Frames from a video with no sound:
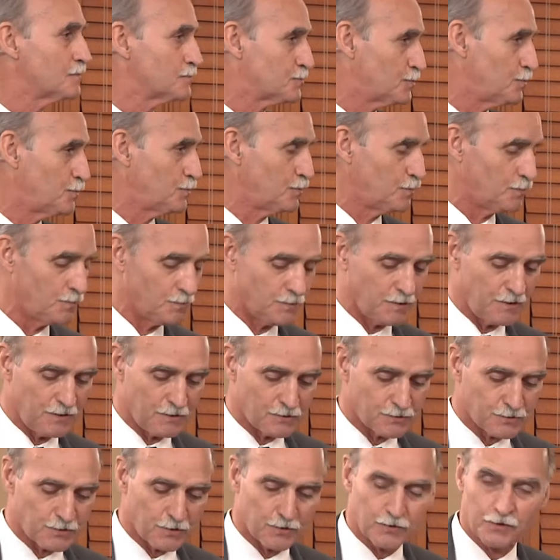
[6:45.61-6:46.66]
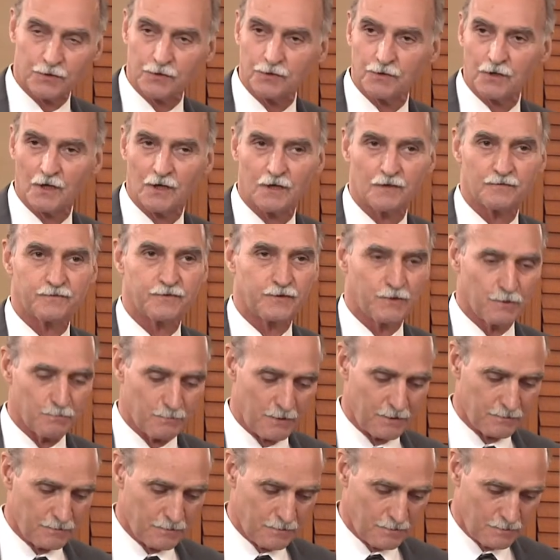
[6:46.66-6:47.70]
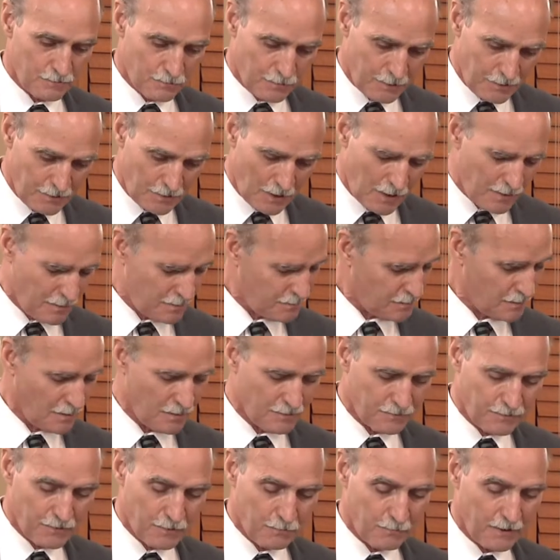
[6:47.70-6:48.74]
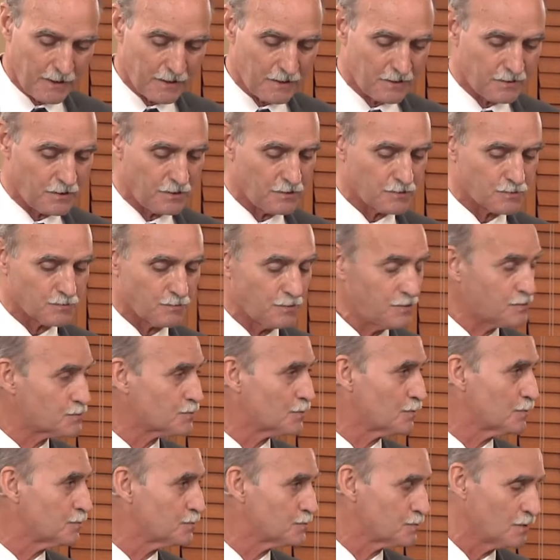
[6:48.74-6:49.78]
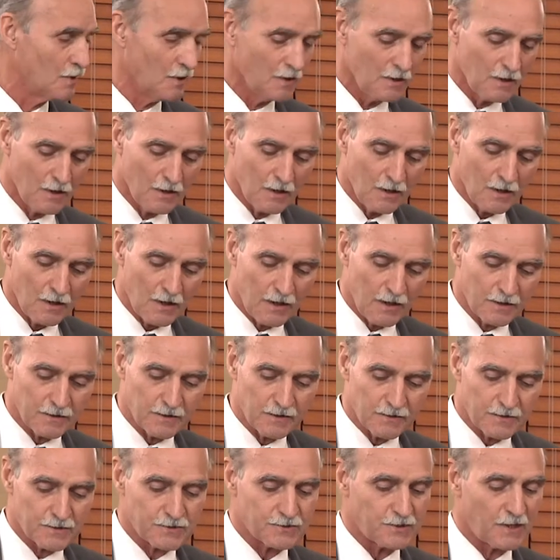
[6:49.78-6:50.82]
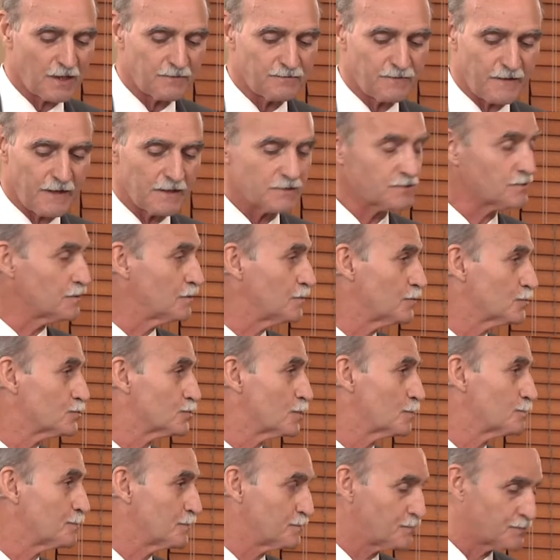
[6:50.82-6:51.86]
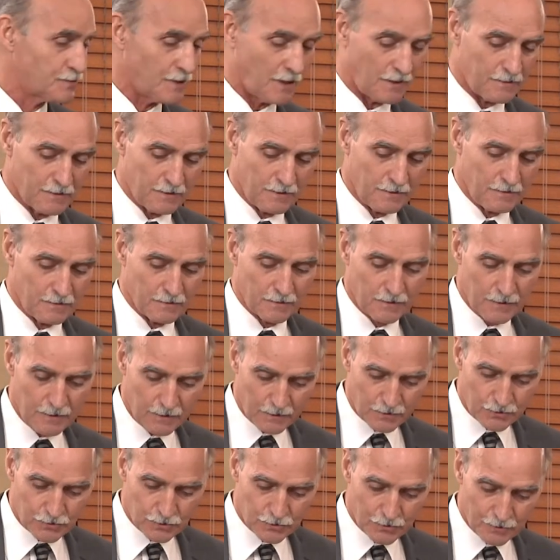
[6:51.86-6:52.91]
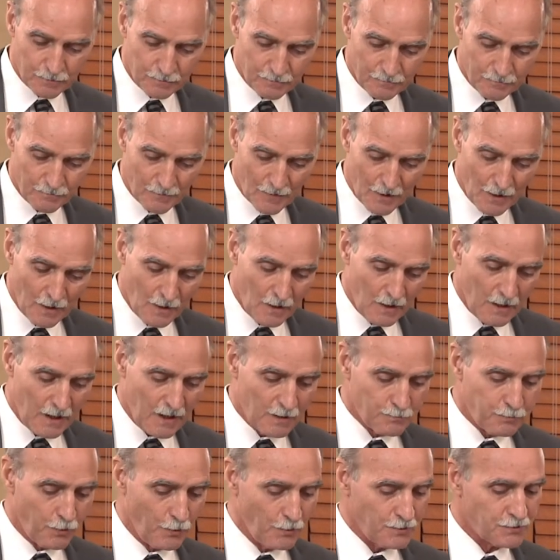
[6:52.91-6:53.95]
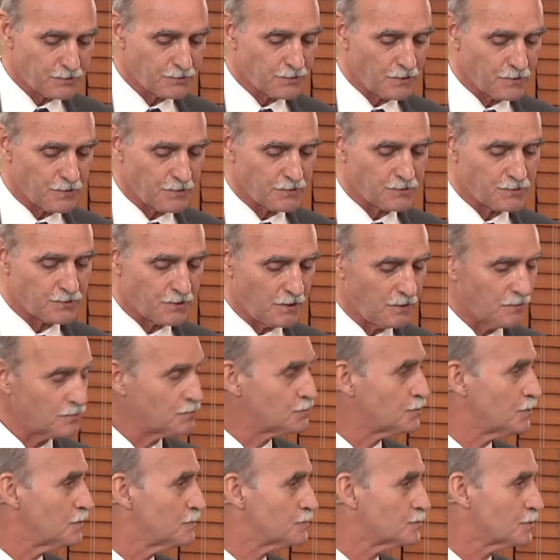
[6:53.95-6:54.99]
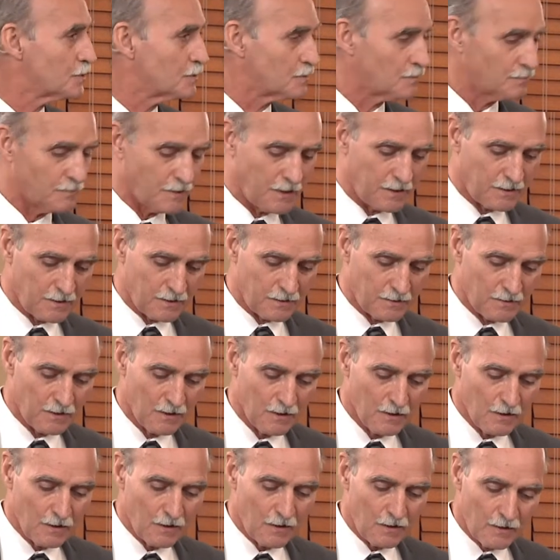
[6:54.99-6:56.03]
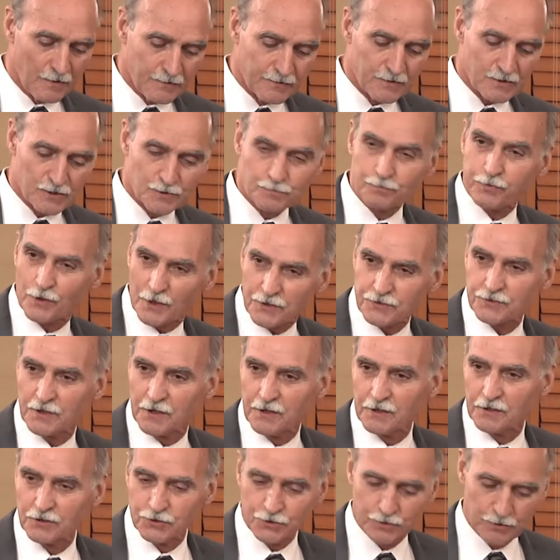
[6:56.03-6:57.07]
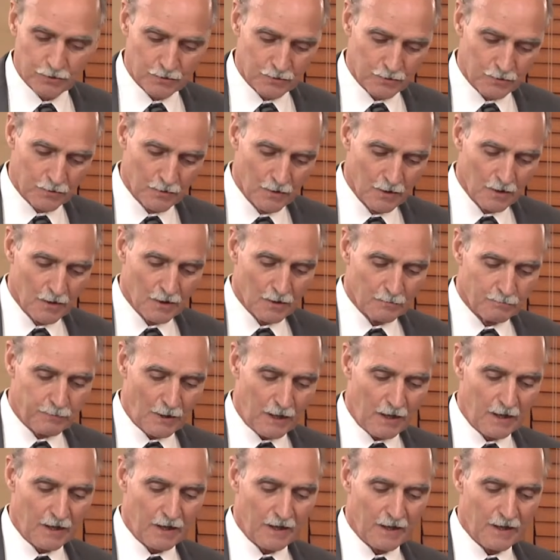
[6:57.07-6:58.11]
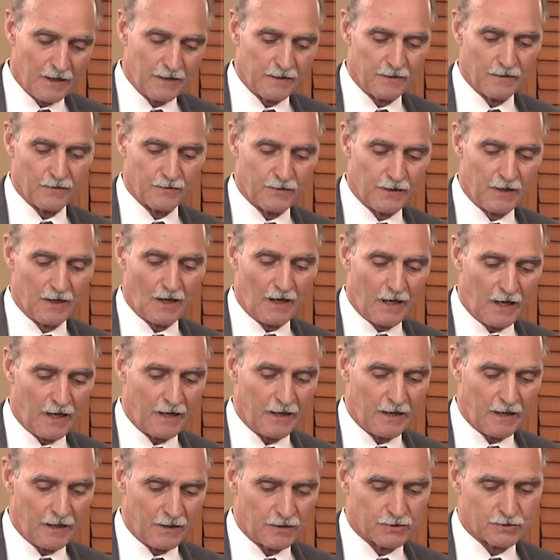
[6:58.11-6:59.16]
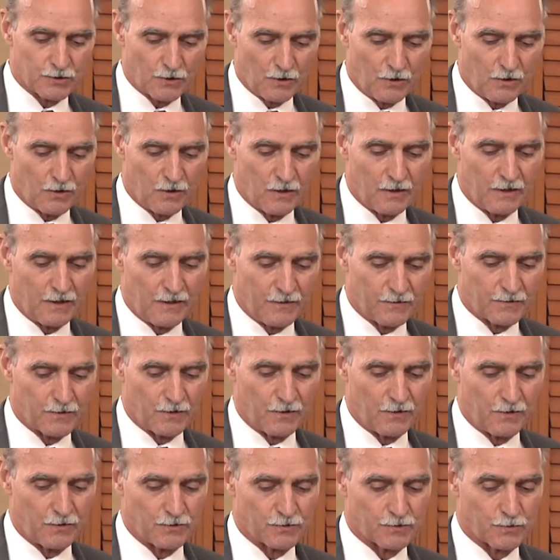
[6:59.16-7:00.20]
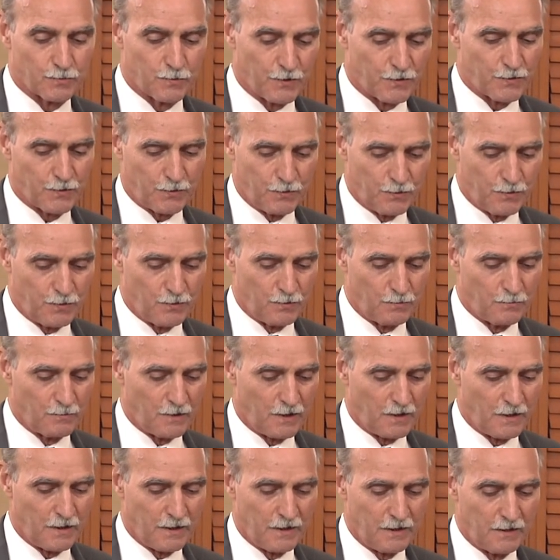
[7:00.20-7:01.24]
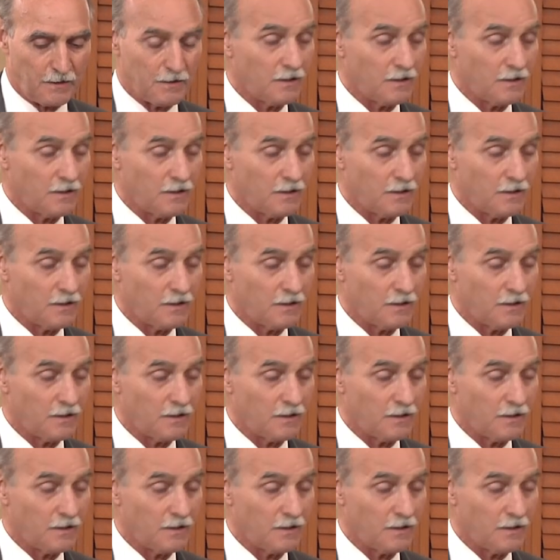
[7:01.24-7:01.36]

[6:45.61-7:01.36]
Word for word: to the Institute of, Human Re uh, of Humanities Research under the steadfast leadership of Sally Kitch and points to the synergy generated on this pressing issue by the IHR and those with whom I